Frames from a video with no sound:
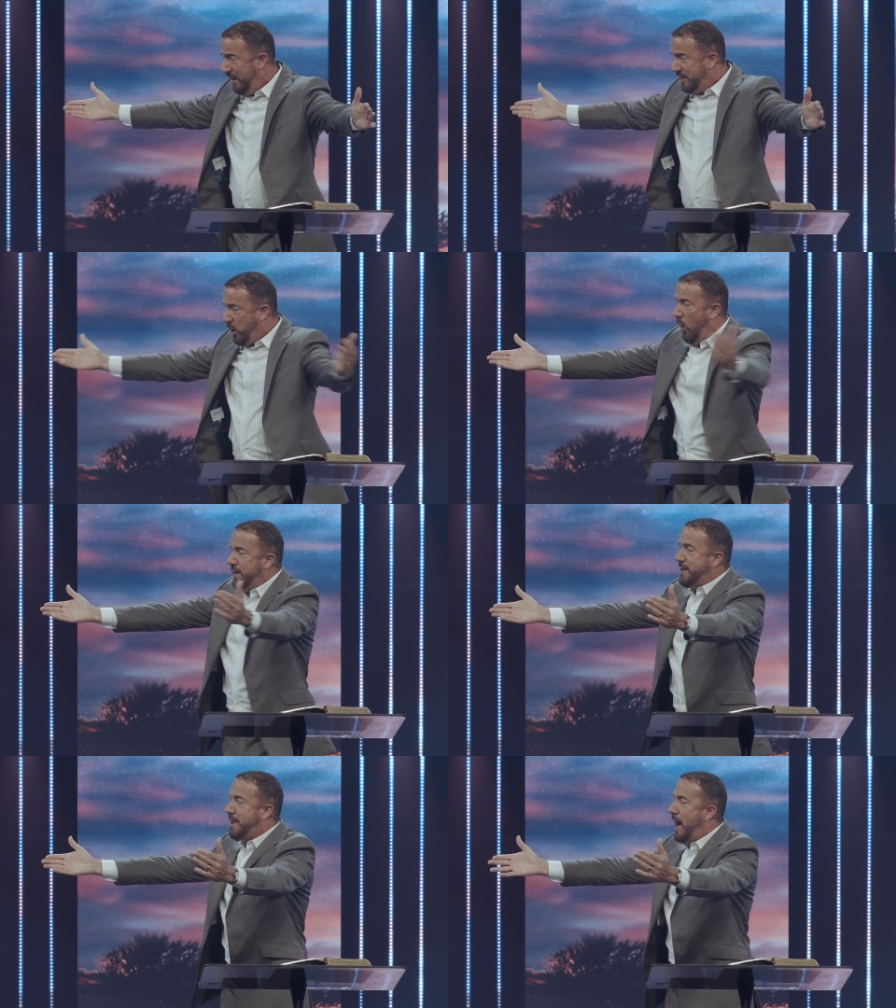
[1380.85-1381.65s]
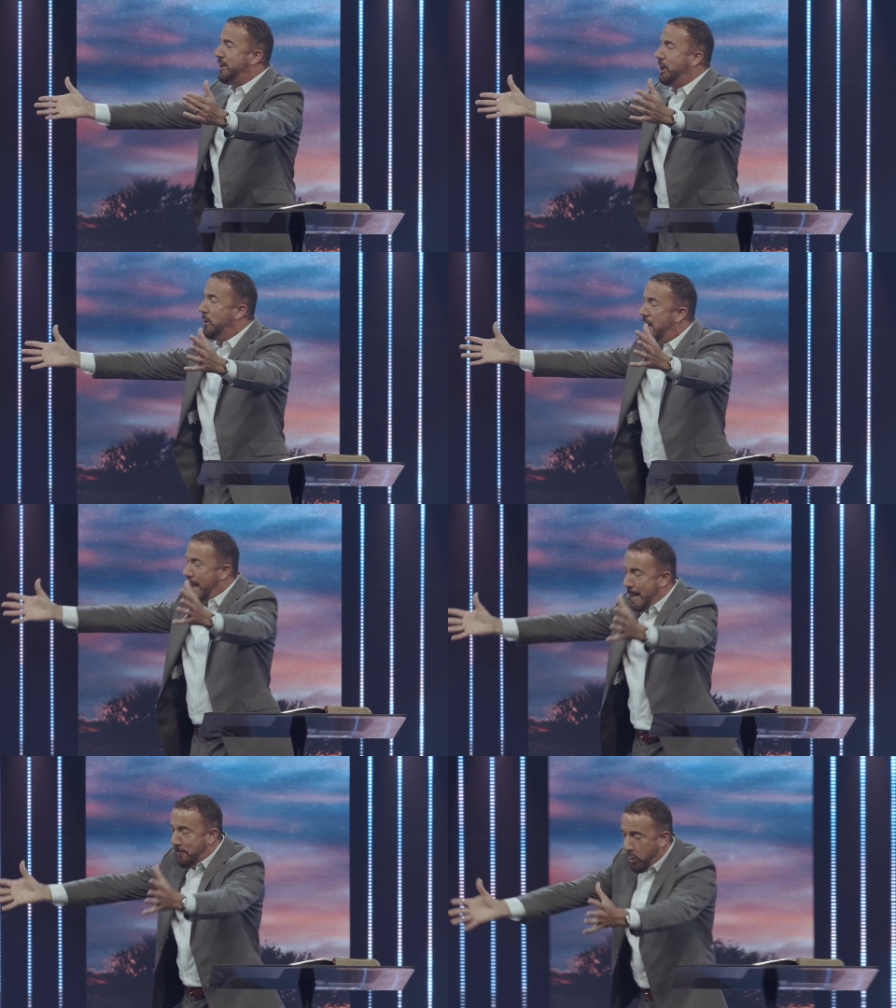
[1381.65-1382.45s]
So what does God do?
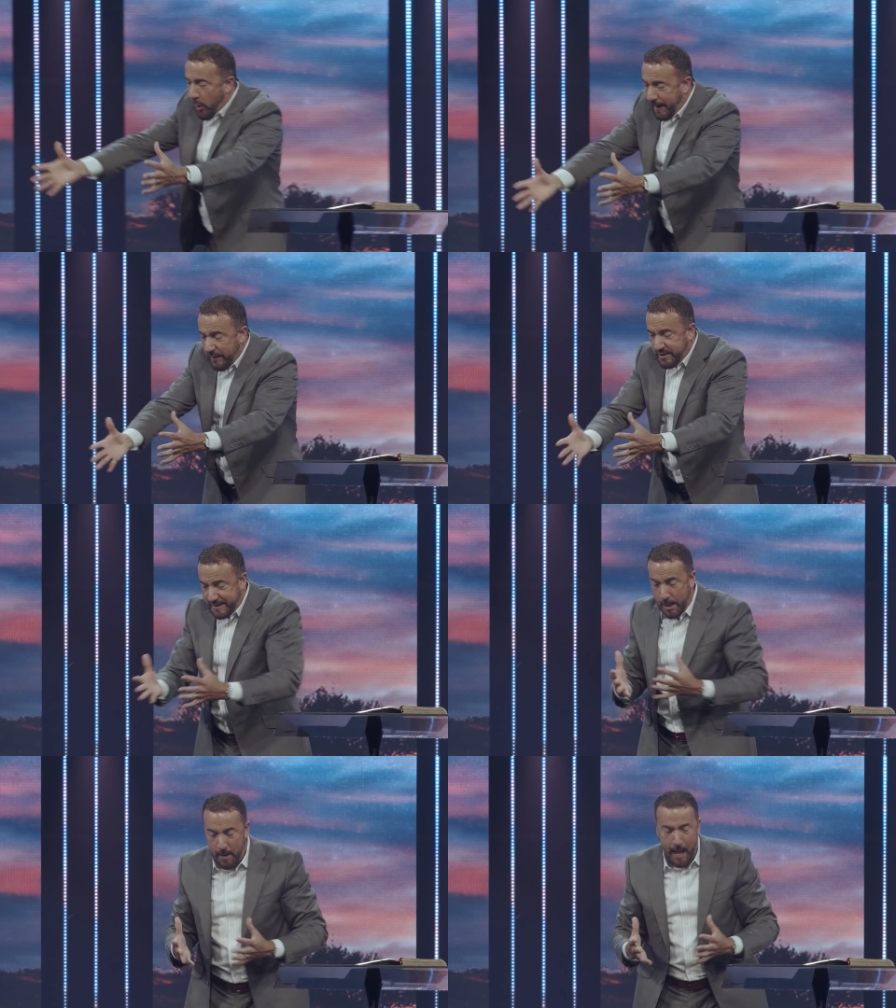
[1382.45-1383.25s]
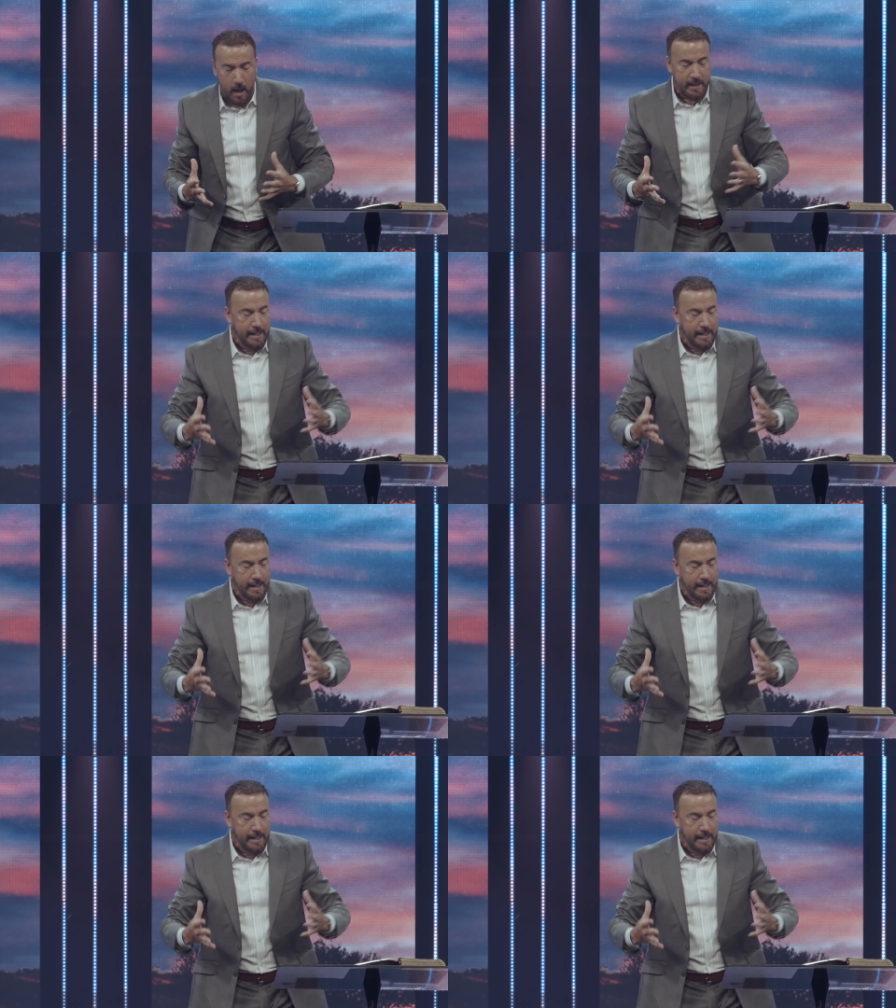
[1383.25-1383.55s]
He brings them out.